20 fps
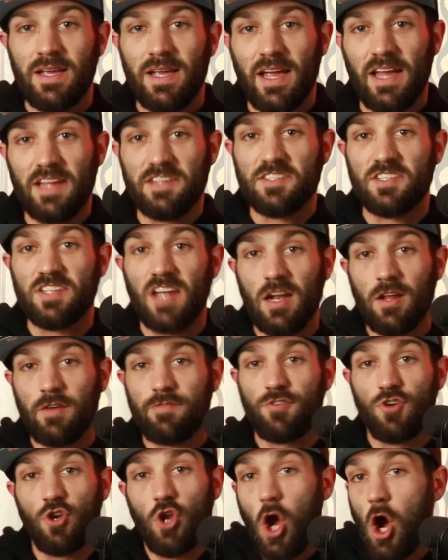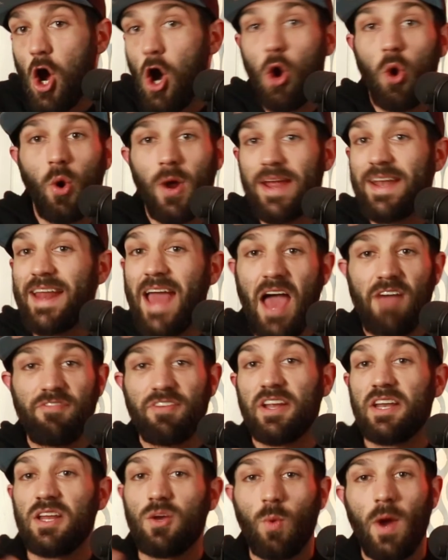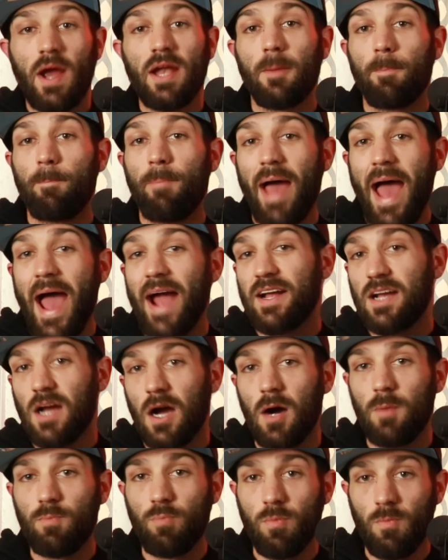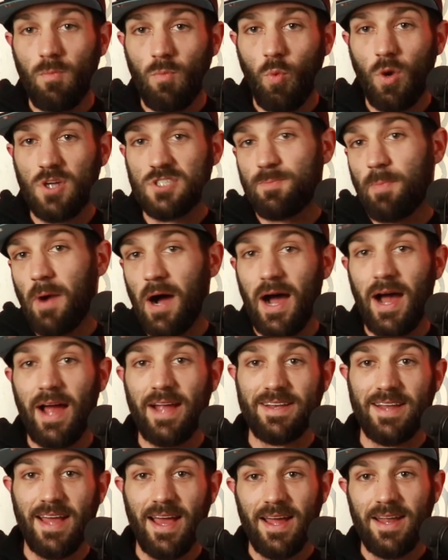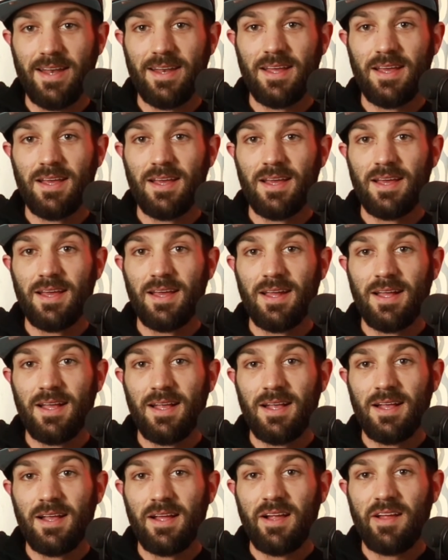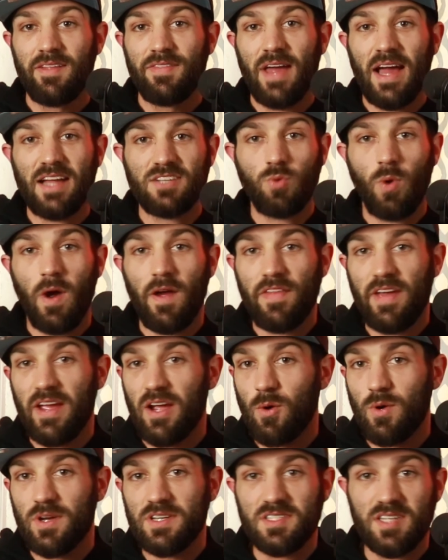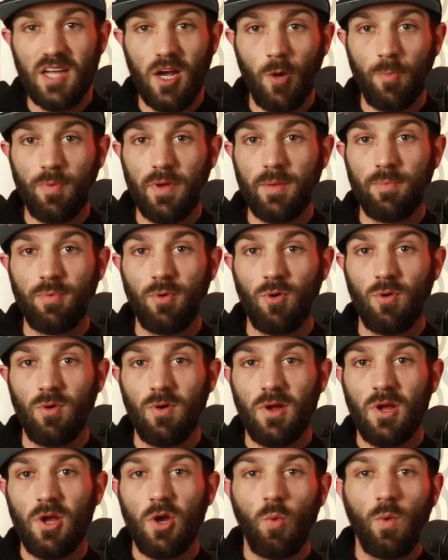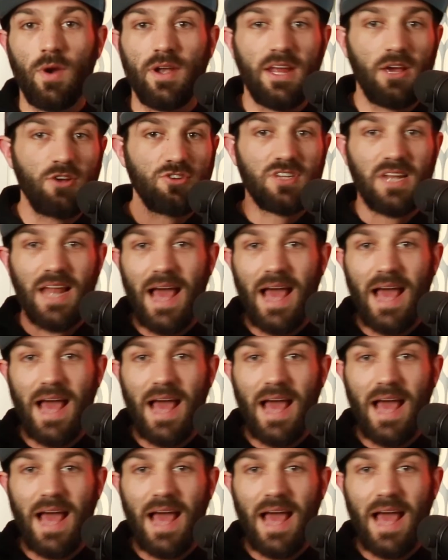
instead of know and have any way to back up what's behind that. That's why they always tell people when there's